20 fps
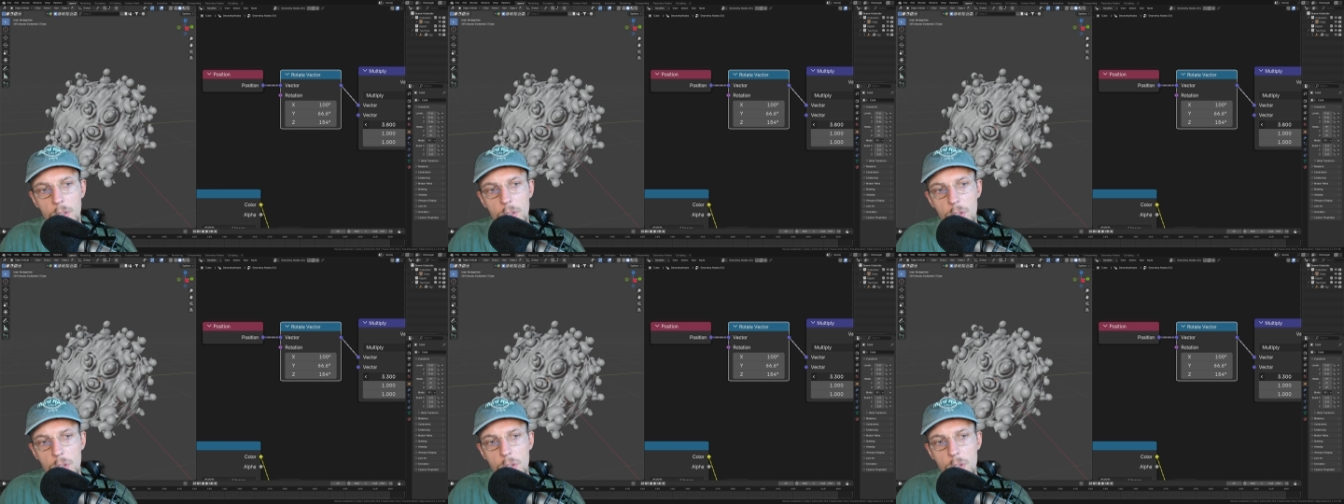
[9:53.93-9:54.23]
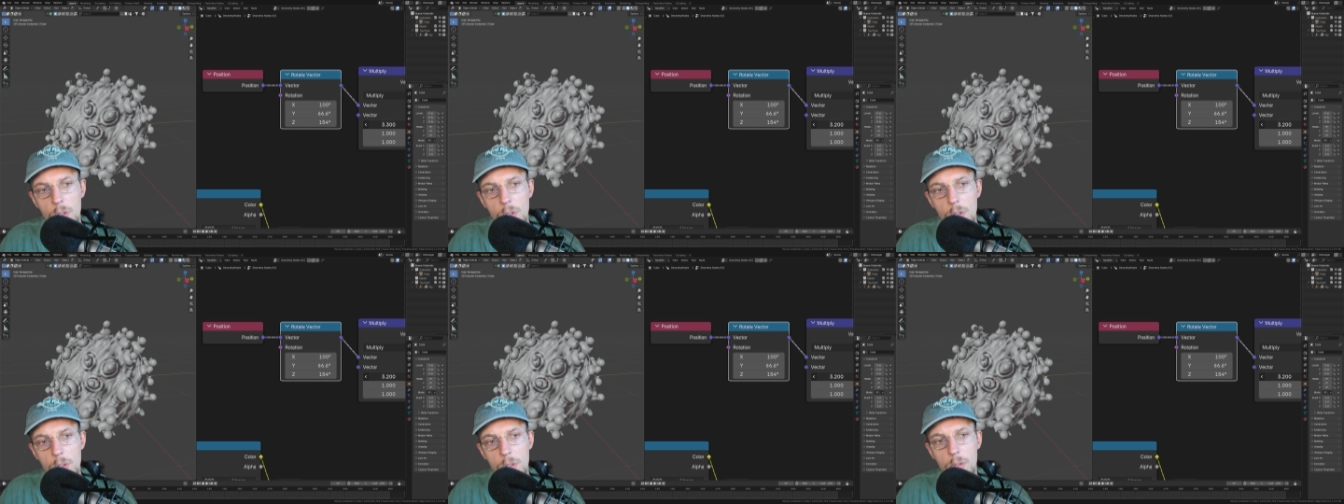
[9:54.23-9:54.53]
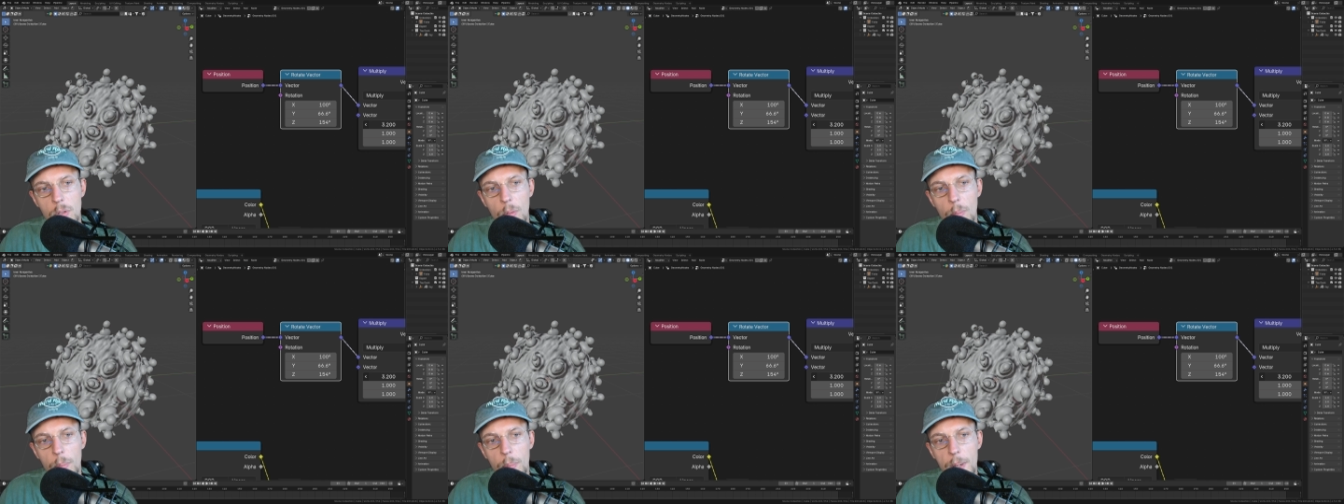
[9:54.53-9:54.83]

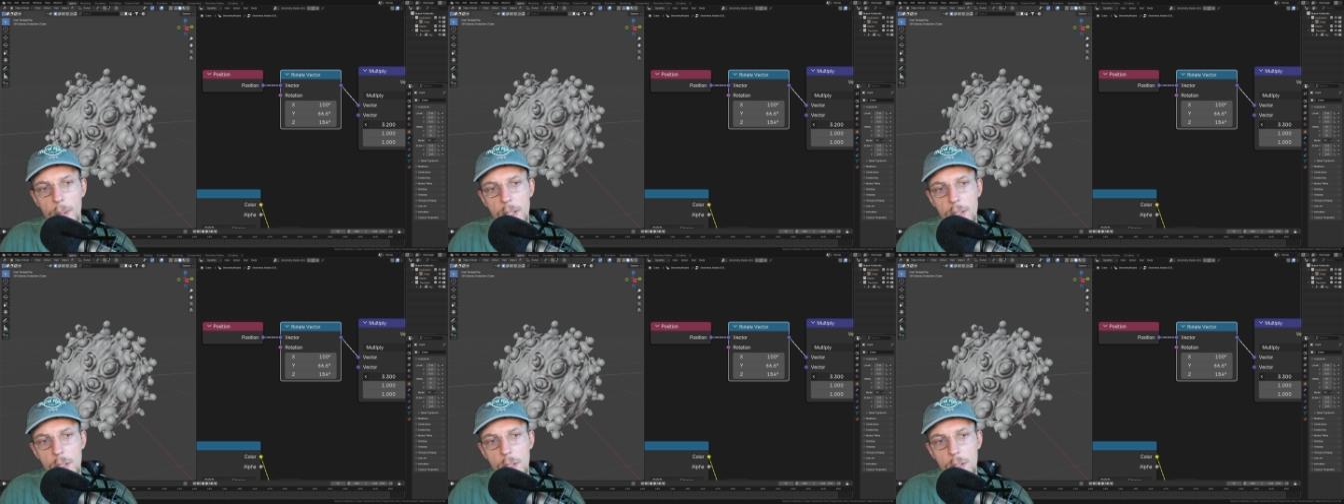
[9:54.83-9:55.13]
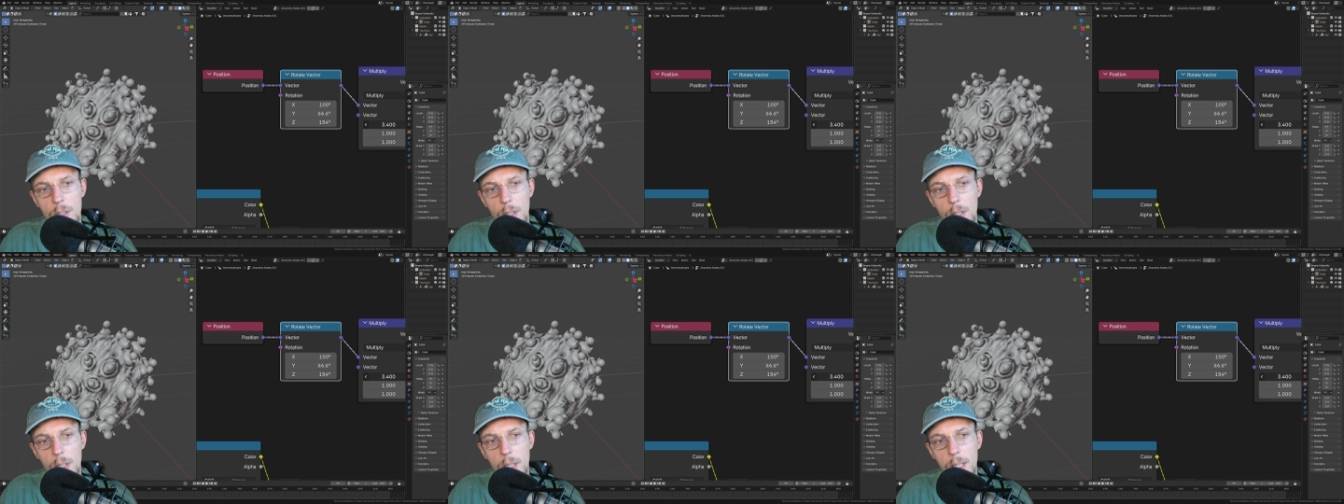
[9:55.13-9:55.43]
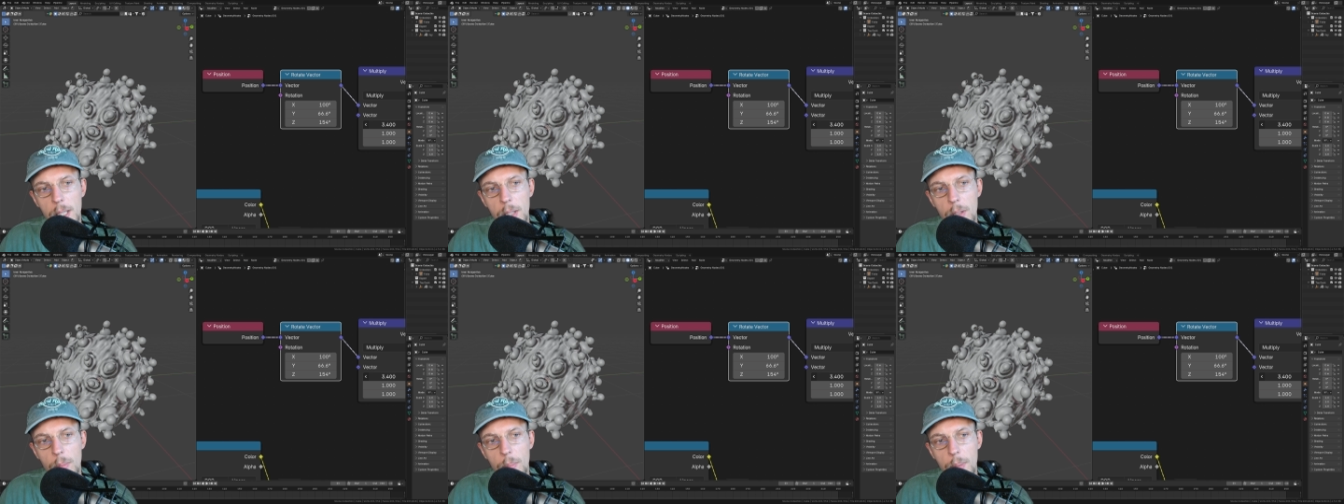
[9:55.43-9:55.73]
just compress this a
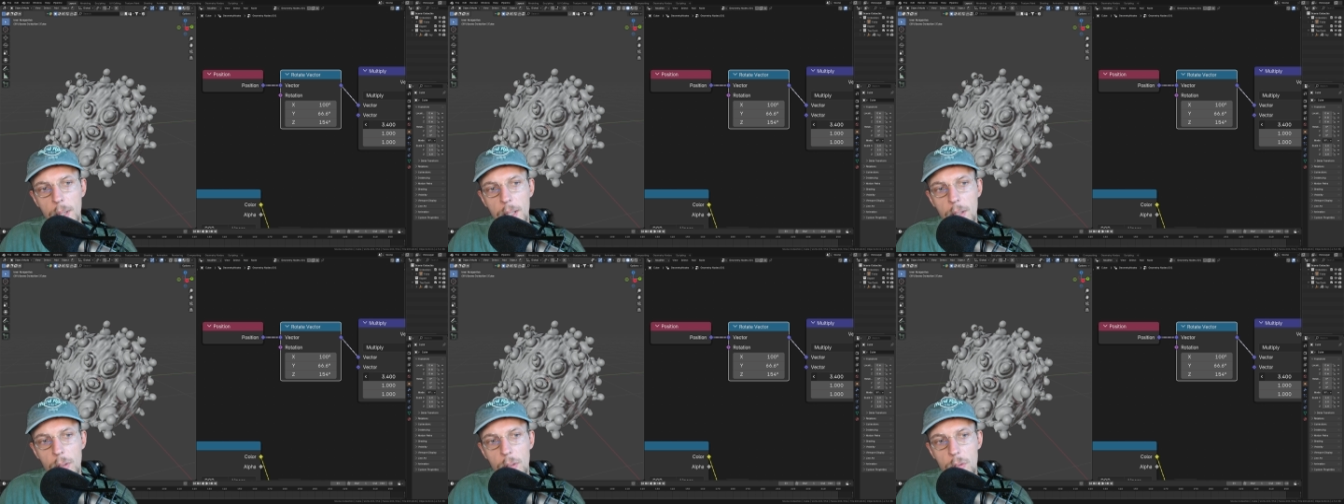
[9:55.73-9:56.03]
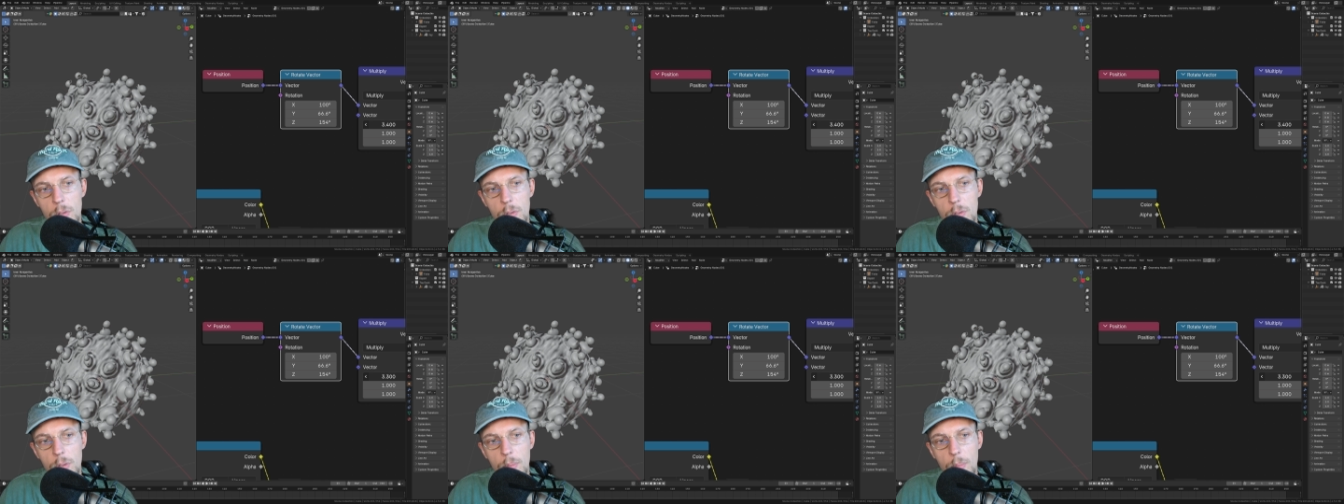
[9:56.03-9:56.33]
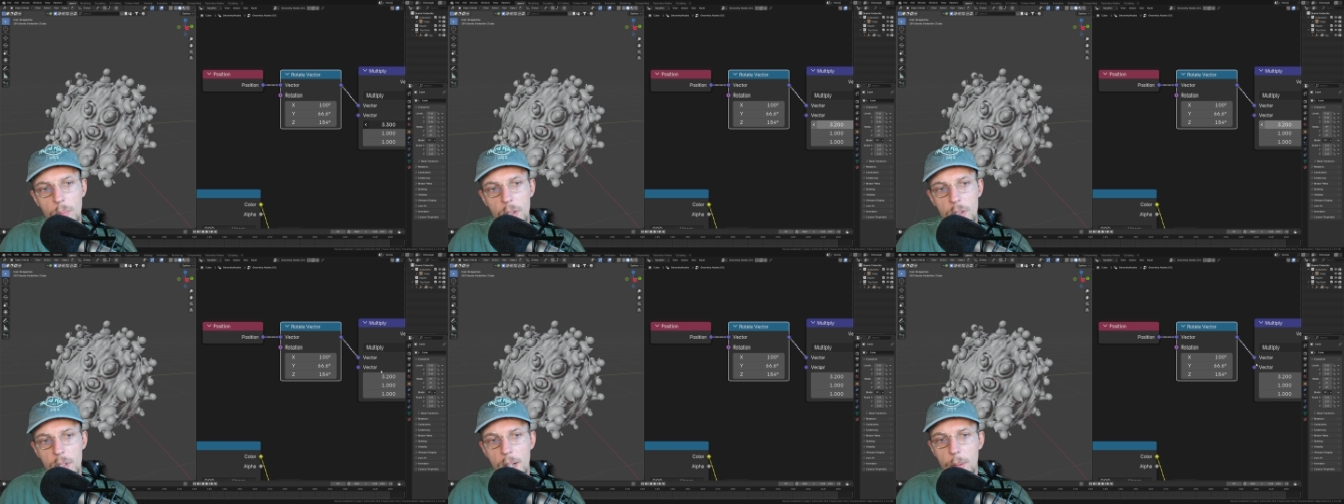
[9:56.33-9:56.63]
little bit, not too
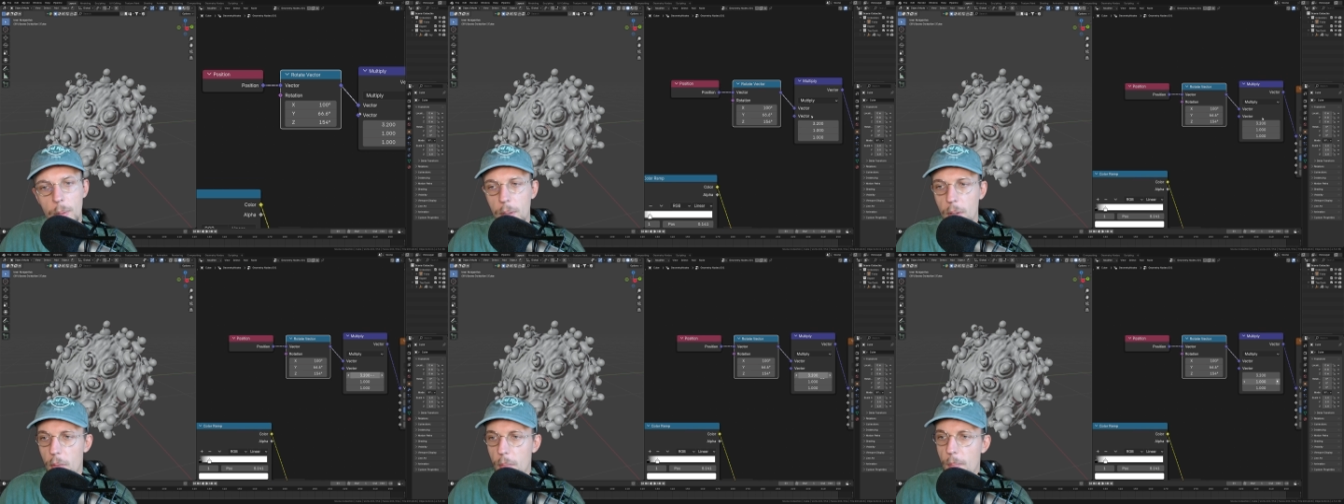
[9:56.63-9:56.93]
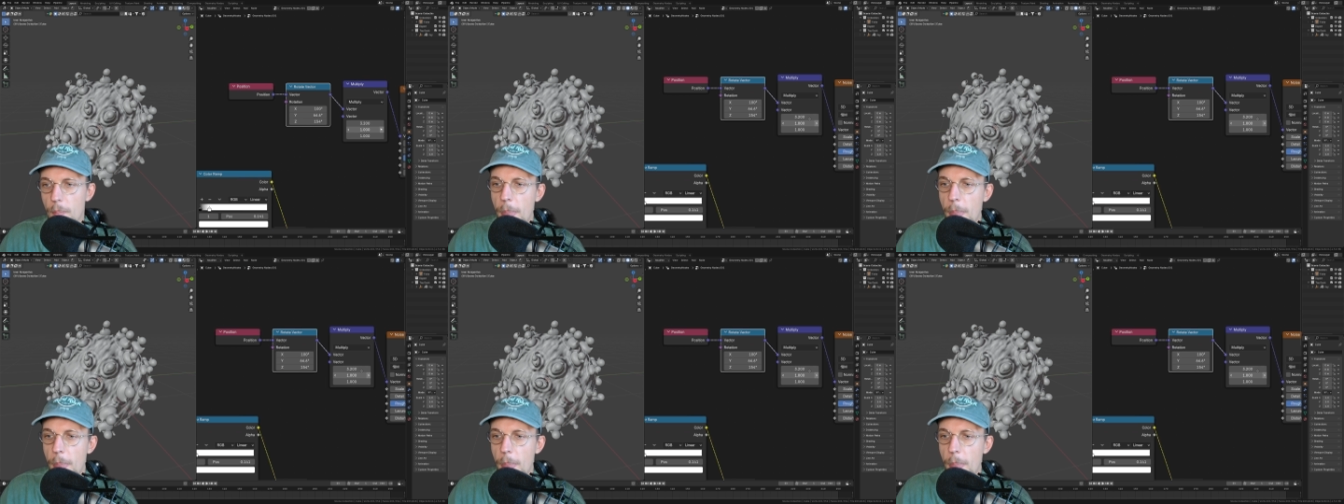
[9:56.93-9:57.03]
much. There we go.